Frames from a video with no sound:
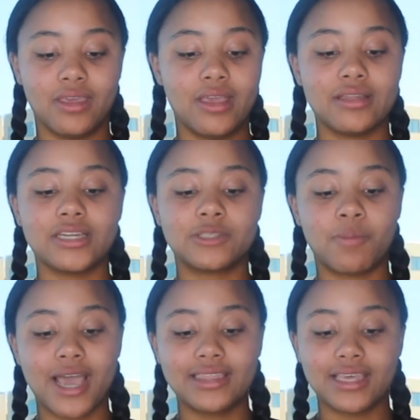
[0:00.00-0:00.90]

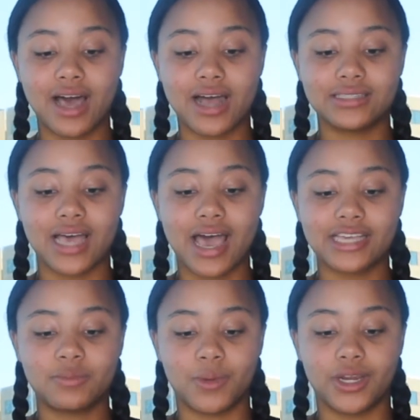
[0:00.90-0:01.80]
Despite the odds, I
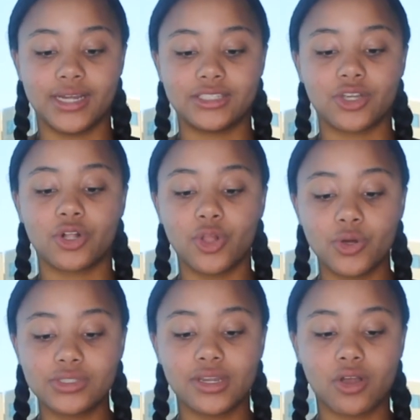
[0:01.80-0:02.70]
experienced a
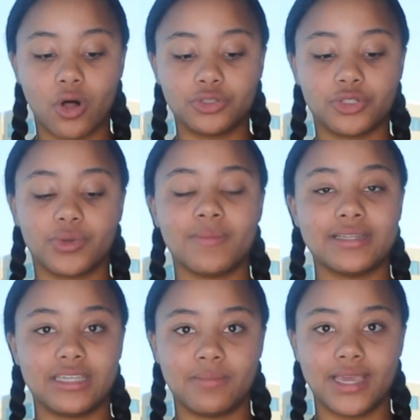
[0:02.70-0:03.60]
close-knit culture with my
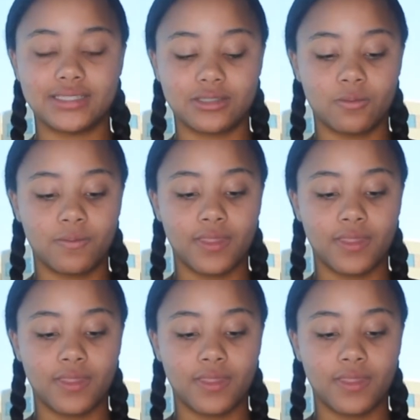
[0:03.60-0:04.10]
teammates.